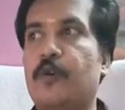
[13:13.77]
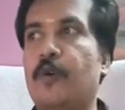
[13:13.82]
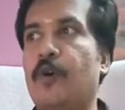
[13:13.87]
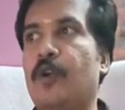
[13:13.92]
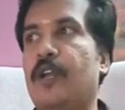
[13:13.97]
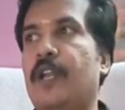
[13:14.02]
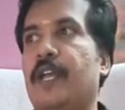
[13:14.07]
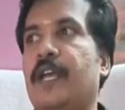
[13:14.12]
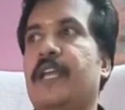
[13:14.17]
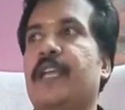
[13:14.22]

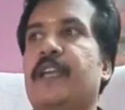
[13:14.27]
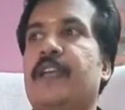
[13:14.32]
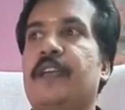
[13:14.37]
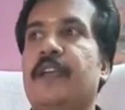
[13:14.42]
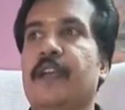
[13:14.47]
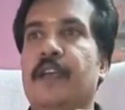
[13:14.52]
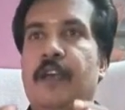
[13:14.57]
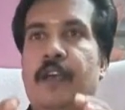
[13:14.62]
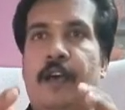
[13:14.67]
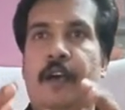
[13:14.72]
coli
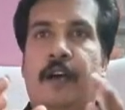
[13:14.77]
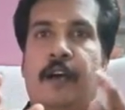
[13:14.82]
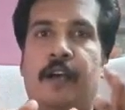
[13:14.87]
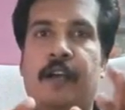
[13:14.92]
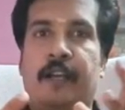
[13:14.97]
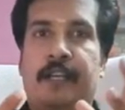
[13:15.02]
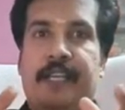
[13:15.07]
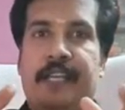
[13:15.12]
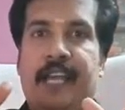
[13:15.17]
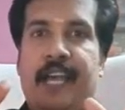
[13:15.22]

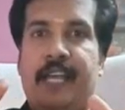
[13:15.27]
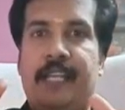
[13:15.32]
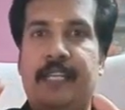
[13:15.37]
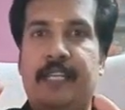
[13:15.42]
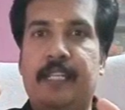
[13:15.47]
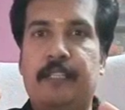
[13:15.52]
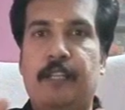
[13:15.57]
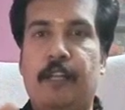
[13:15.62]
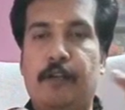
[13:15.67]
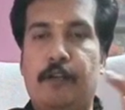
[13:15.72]
carrying the